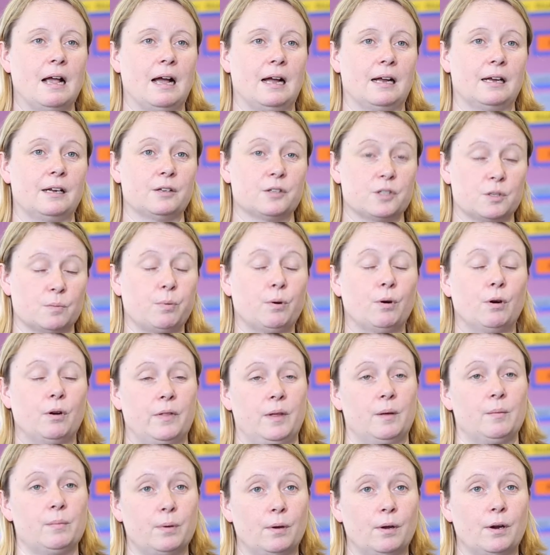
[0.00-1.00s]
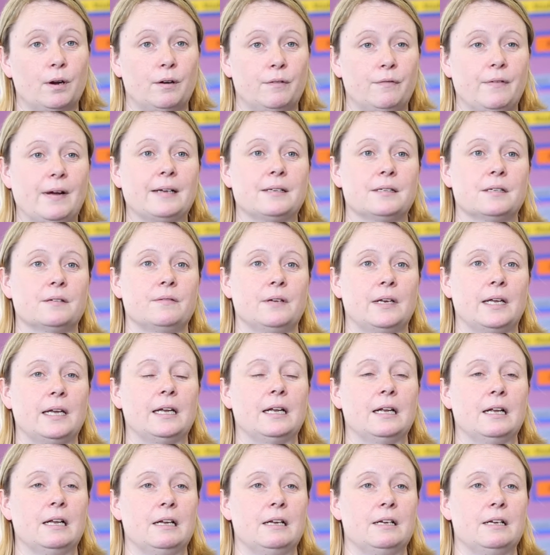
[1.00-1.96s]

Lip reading: and can support the employer effectively.